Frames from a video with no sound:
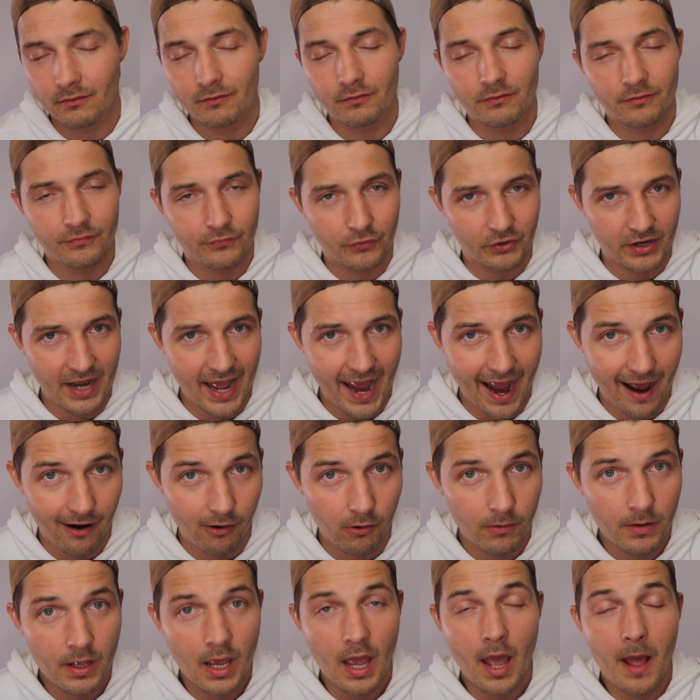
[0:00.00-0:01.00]
for
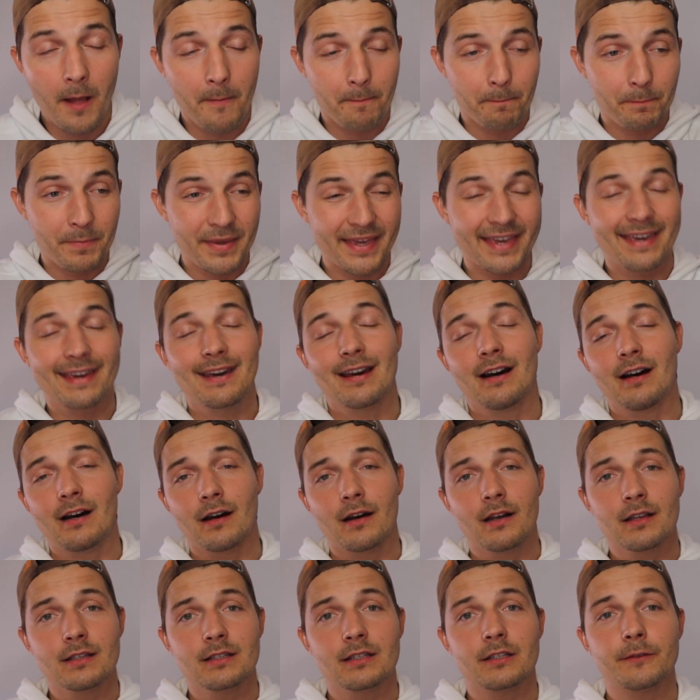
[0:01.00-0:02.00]
now,
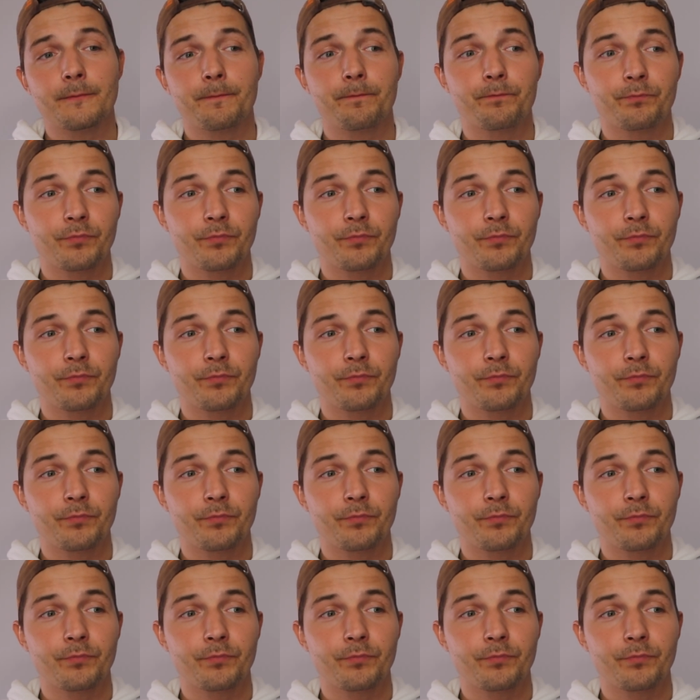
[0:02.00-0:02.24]
because